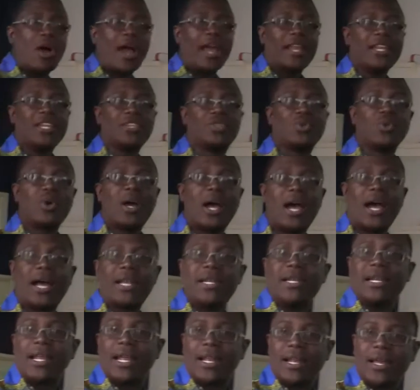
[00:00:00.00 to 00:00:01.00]
I need to
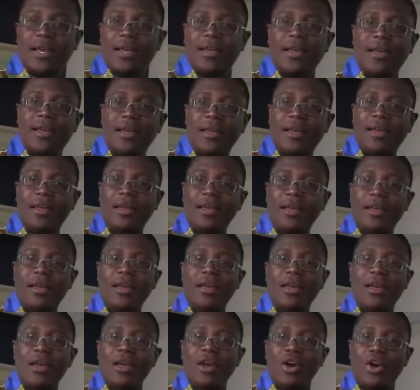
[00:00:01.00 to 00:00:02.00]
add Nana,
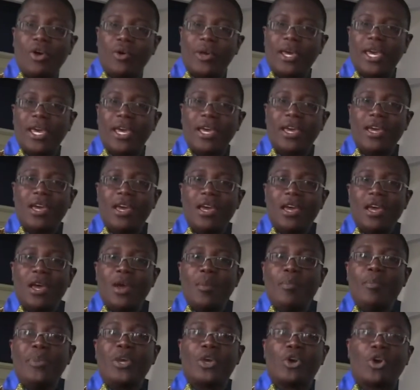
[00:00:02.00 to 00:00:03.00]
okay?
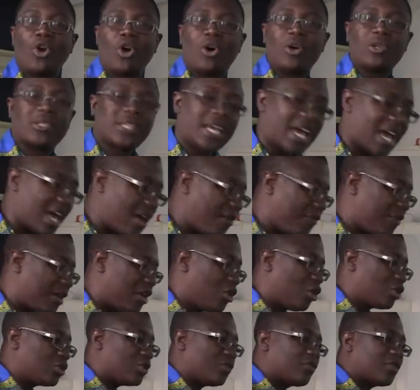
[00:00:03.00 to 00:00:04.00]
Because I have a
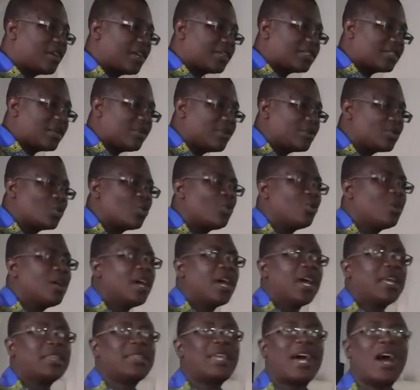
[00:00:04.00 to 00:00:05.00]
lot of customers. So
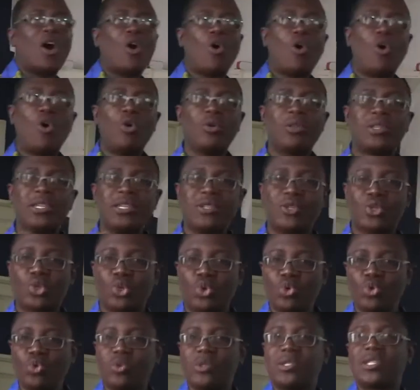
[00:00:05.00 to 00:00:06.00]
there are all these
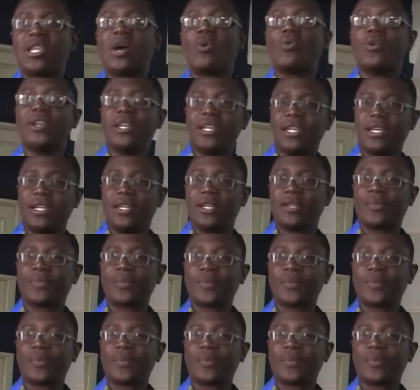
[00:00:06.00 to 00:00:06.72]
tools that we need.